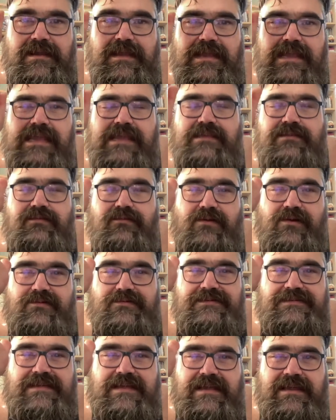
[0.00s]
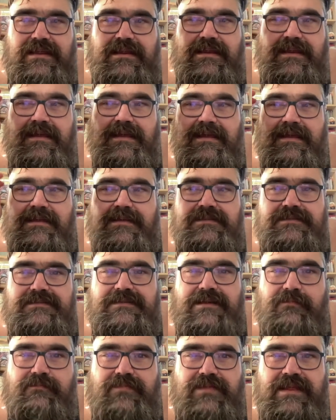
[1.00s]
He throws in
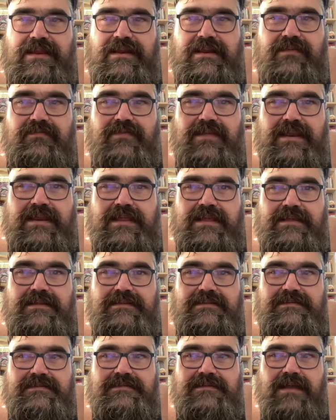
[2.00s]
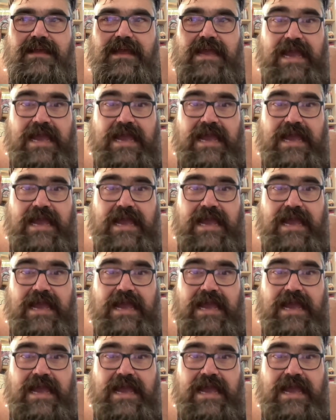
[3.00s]
something that is